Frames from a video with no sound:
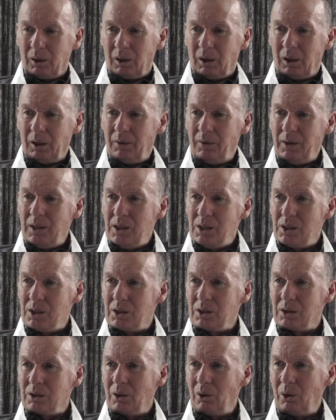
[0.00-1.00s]
And
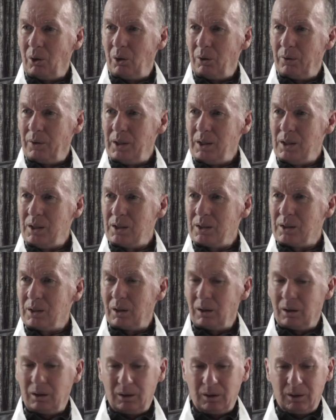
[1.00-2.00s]
these, uh, these
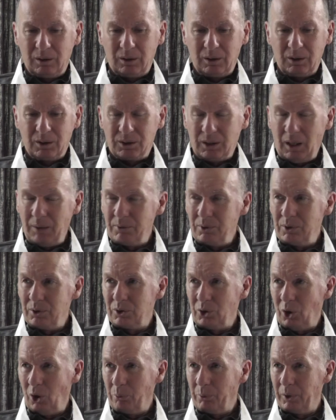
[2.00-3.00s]
uh,
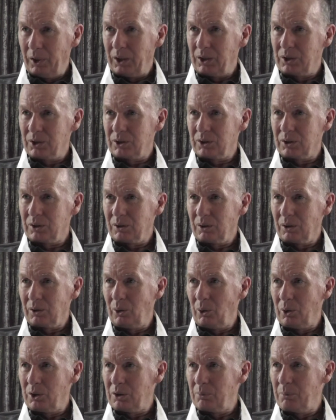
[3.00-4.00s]
seven topics
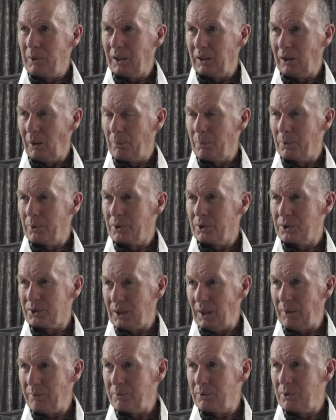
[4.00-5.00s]
go to make up
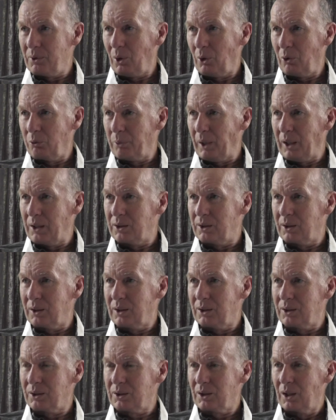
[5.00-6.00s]
seven of
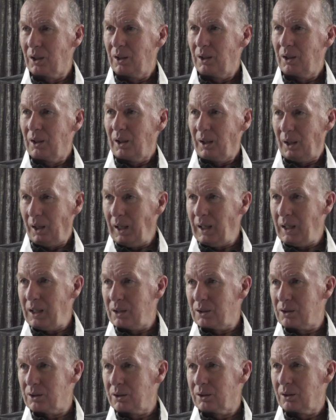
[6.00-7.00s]
Bhante's
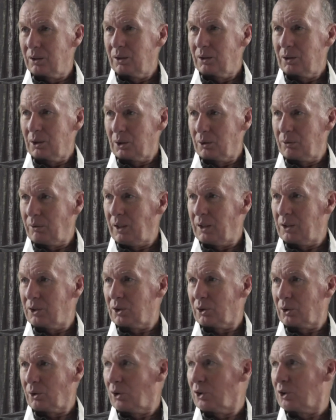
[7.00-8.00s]
eight
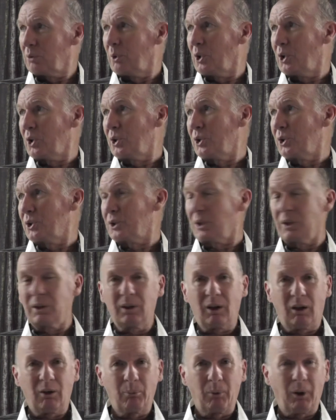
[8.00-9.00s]
great contributions to the
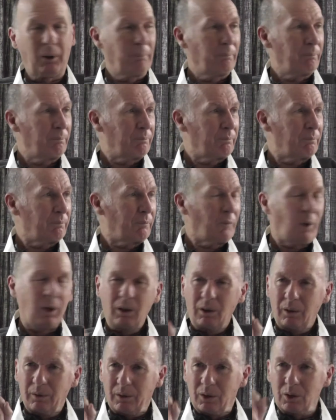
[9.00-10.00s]
Dharma.
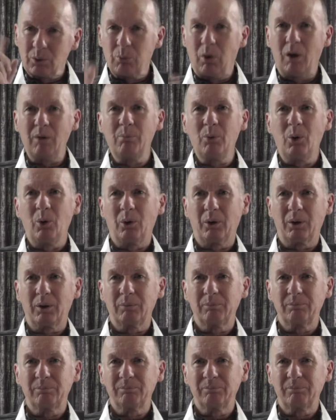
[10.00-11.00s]
There's one more,
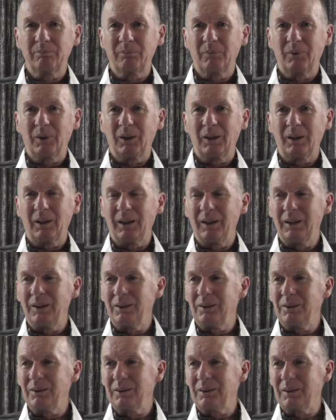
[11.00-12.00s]

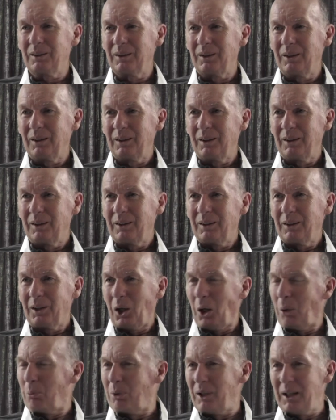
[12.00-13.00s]
and
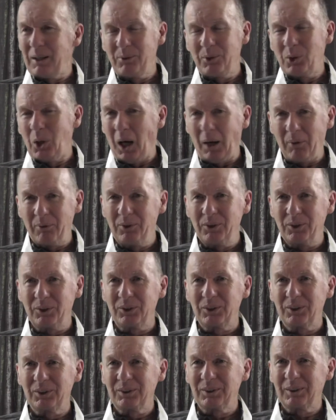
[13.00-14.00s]
I believe you
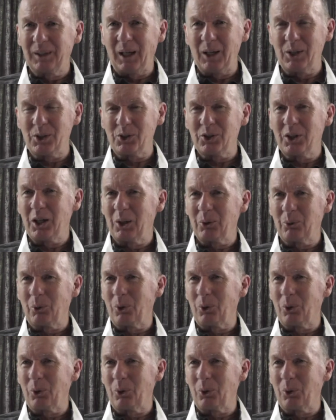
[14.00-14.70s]
haven't guessed yet